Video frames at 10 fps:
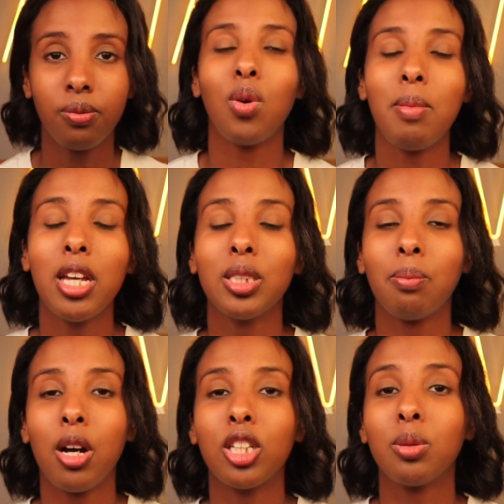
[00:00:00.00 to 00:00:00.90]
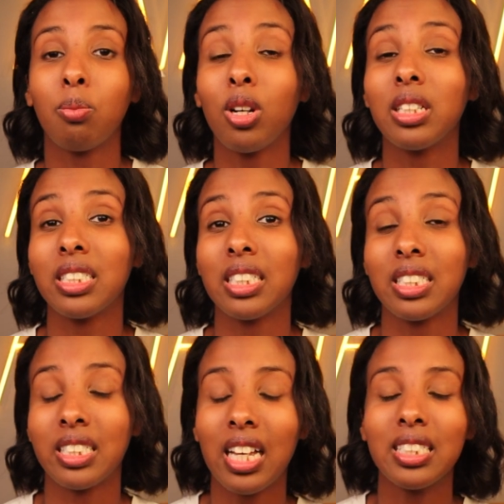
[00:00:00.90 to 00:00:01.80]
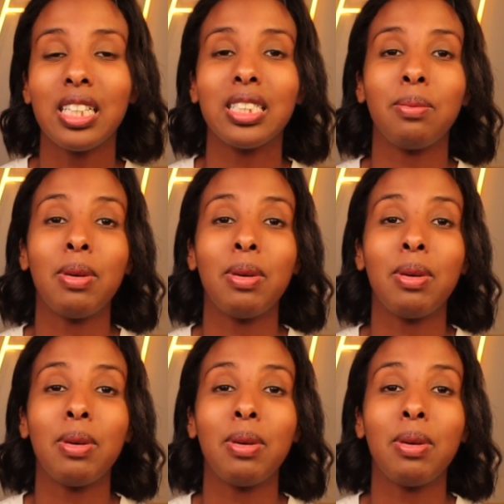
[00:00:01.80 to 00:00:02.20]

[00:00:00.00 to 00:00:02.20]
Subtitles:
What makes Monk's book a success is it